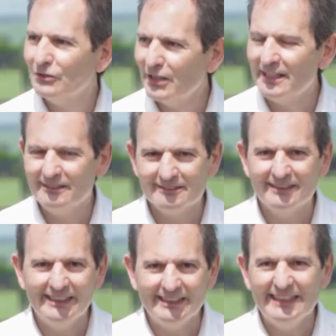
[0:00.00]
it takes
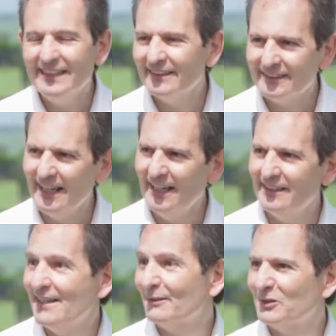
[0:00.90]
to get anything done
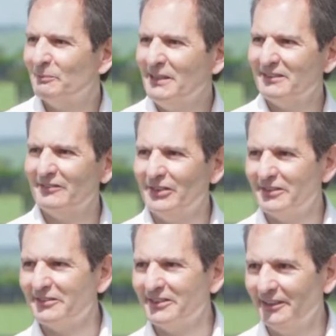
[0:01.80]
and how expensive it
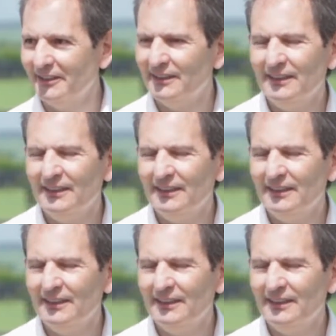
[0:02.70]
is. So,